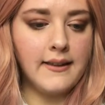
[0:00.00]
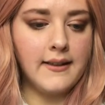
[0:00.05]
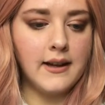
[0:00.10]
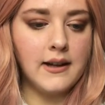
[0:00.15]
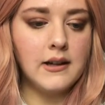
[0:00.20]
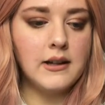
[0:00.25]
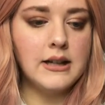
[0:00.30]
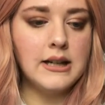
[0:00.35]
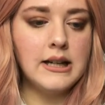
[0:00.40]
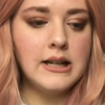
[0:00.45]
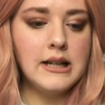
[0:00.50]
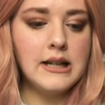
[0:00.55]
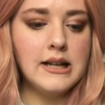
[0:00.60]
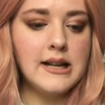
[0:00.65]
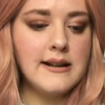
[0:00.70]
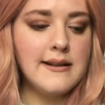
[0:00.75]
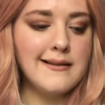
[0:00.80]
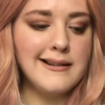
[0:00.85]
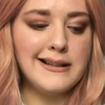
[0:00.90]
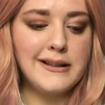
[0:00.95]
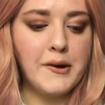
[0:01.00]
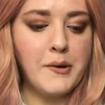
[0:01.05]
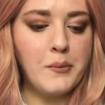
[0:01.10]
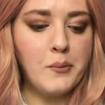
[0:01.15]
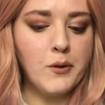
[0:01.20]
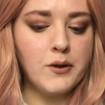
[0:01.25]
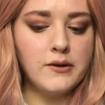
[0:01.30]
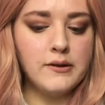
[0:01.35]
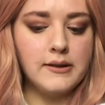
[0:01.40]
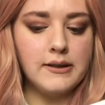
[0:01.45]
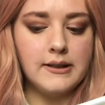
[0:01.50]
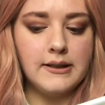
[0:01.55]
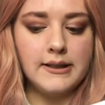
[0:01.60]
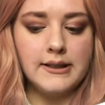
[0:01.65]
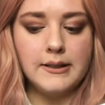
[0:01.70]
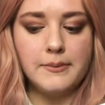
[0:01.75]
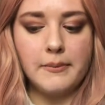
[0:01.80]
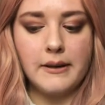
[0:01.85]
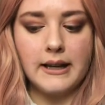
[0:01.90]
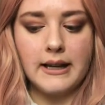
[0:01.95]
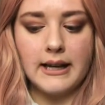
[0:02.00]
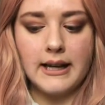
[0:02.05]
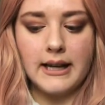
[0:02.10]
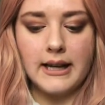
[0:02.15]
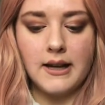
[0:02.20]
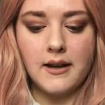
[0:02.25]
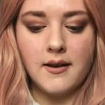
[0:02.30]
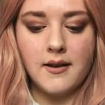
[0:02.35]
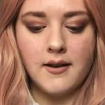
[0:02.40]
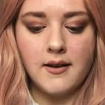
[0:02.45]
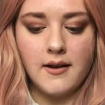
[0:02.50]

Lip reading: that I don't want to display,